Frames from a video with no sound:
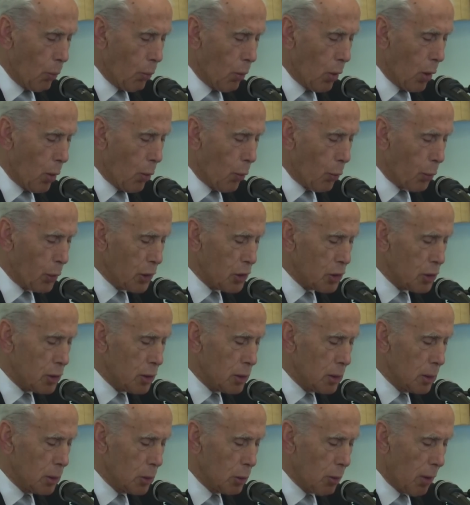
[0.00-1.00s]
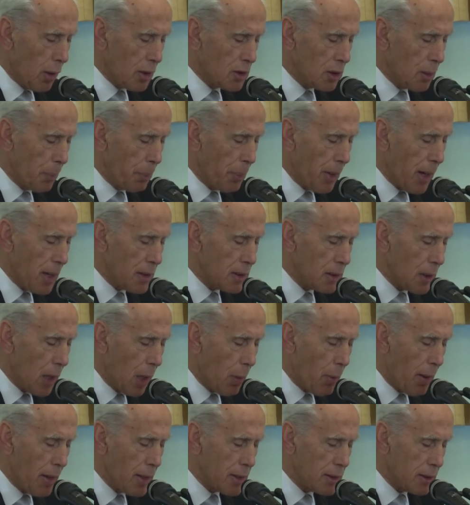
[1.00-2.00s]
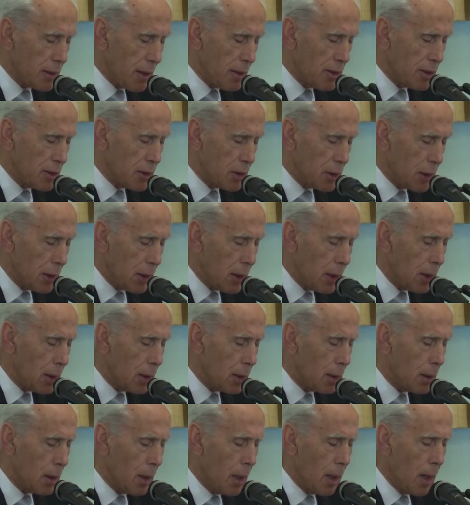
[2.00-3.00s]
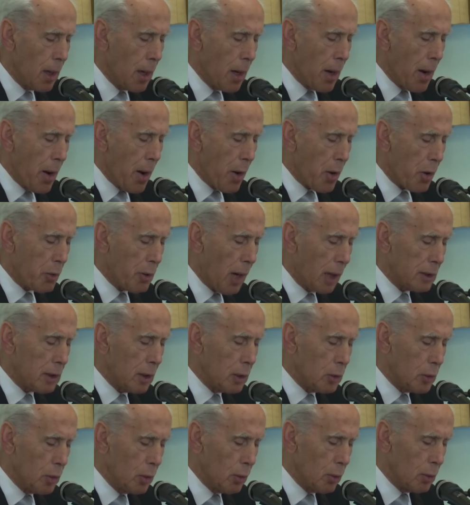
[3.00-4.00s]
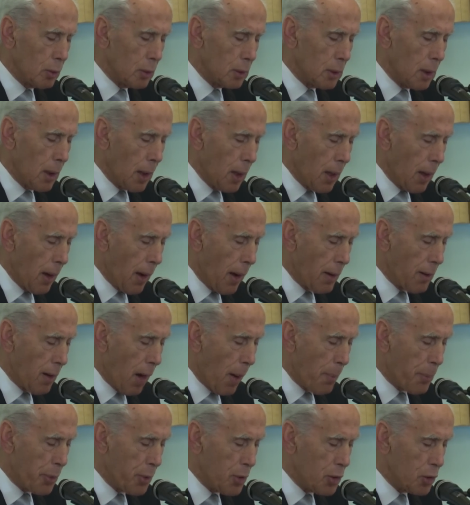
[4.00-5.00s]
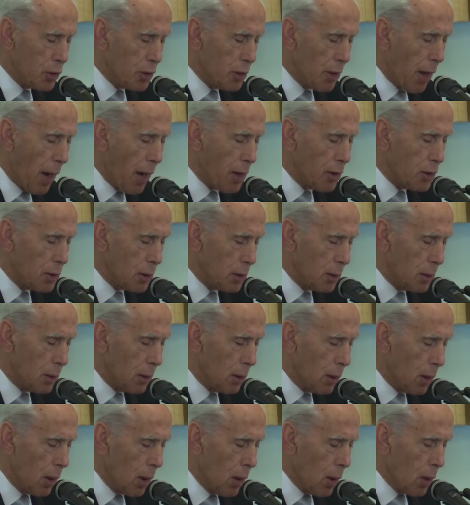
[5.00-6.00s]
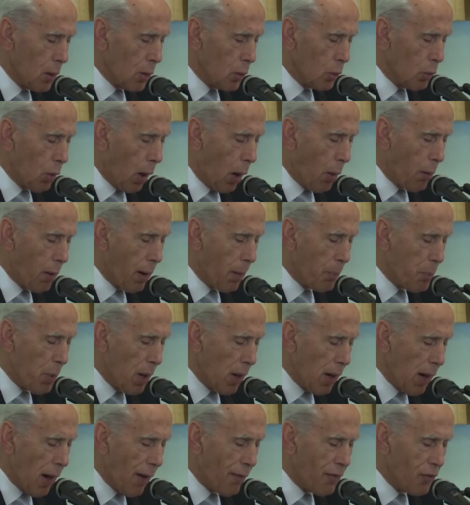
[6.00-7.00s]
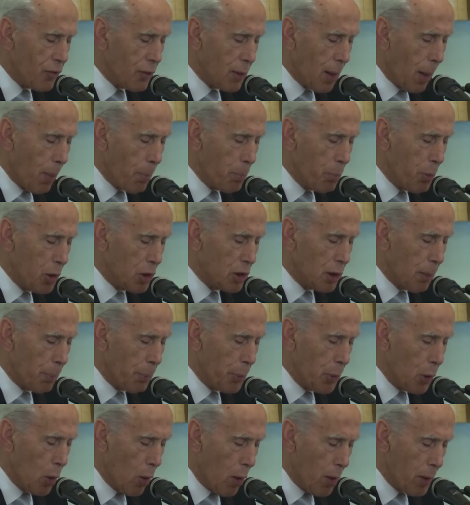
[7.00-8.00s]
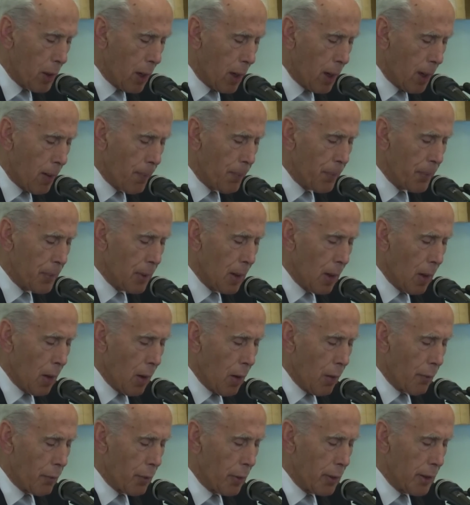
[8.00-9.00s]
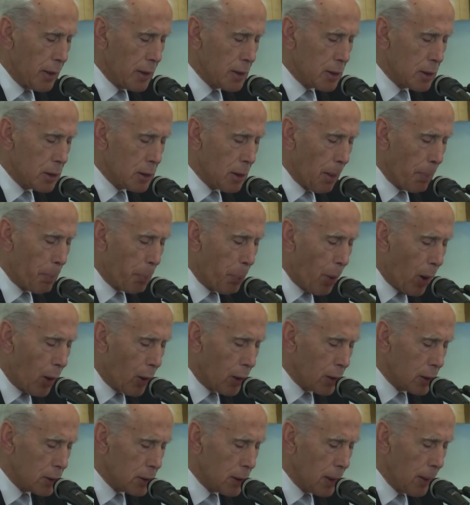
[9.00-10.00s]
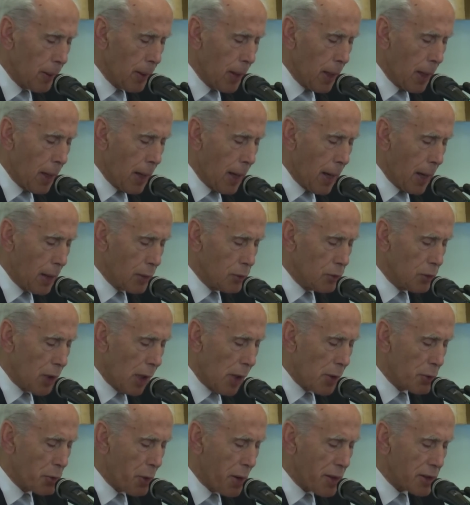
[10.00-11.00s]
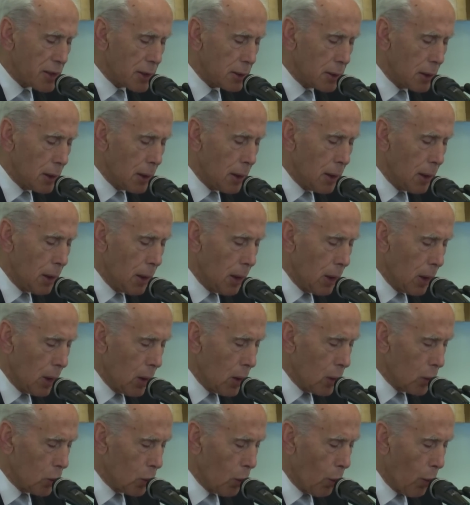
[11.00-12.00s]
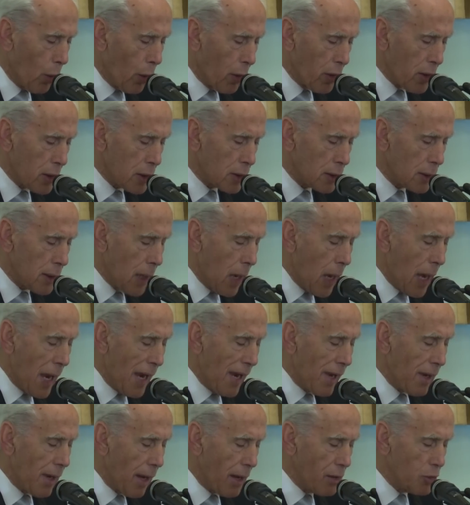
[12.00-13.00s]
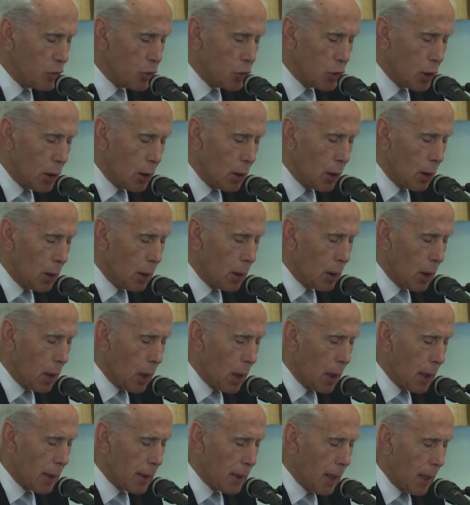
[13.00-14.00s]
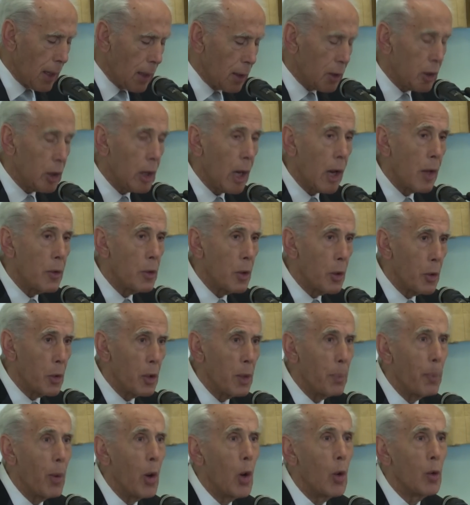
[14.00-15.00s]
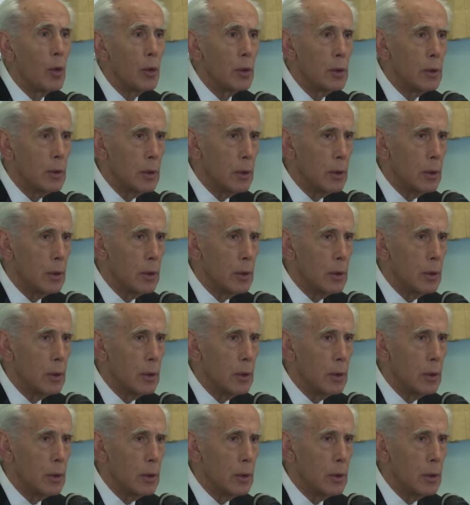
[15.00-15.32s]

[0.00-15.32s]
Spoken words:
We wish to express our sincere gratitude and appreciation to our beloved Bishop Nona for his support and generosity towards launching Chaldean Report.